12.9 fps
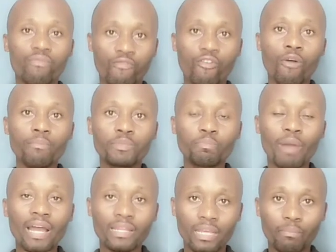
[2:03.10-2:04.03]
forms
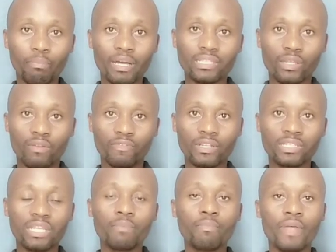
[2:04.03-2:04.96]
part and parcel of the
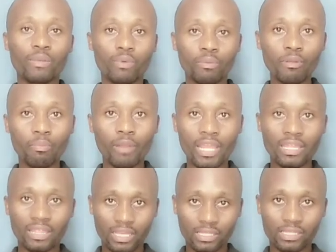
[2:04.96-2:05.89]
team that will be
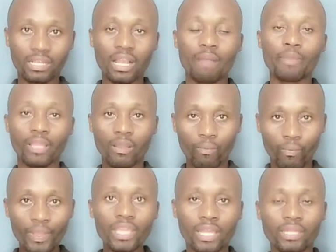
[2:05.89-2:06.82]
playing this coming
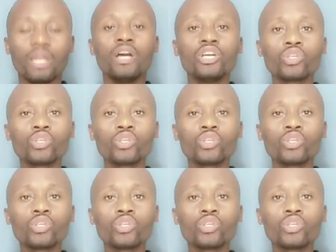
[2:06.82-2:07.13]
weekend.